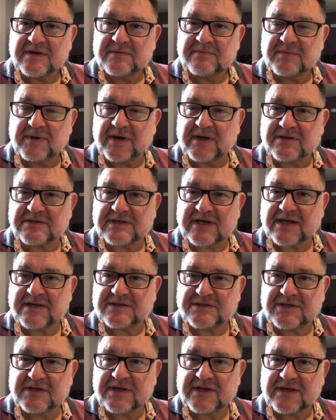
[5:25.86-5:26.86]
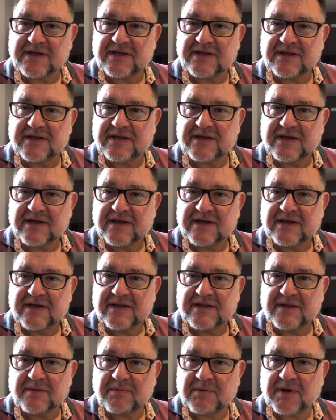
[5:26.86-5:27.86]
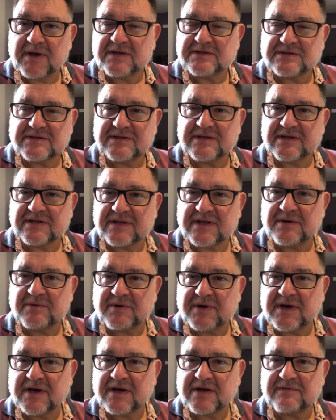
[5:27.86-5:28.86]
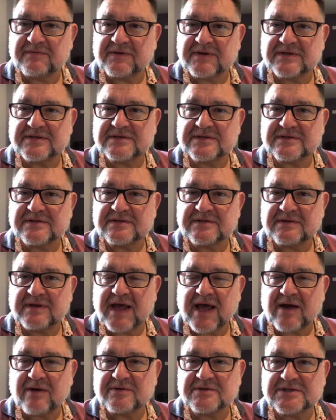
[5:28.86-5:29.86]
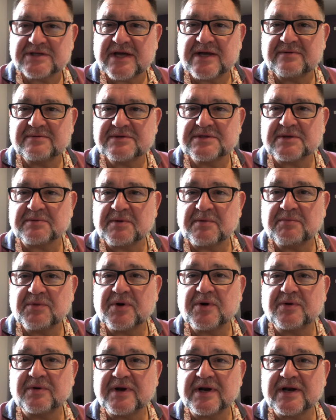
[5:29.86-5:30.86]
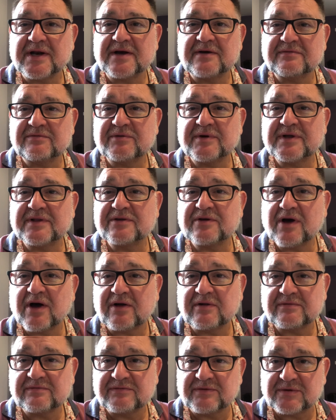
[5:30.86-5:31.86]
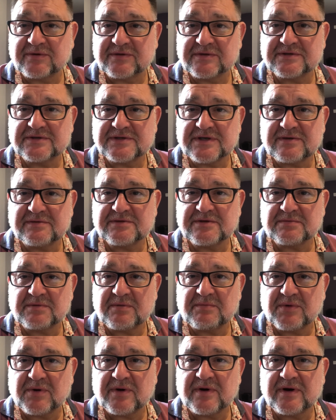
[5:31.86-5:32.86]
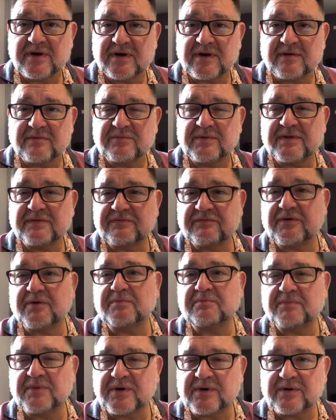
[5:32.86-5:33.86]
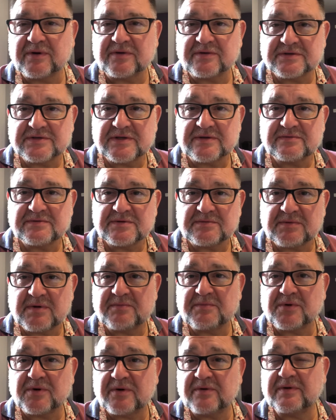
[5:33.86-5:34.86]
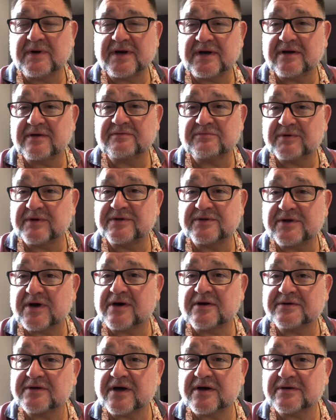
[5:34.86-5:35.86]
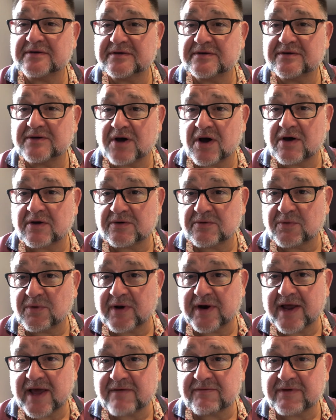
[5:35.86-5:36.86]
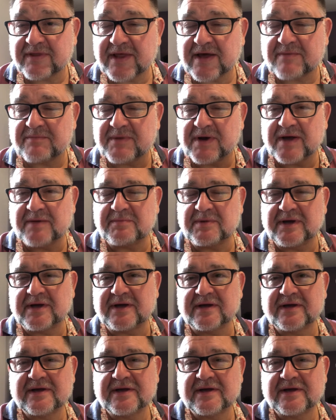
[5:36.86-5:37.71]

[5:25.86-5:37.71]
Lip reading: Because actually, the person that they were in love is now seems to be more in love with golf, or seems to be more in love with football, or seems to be more in love with dot, dot, dot, whatever that might be.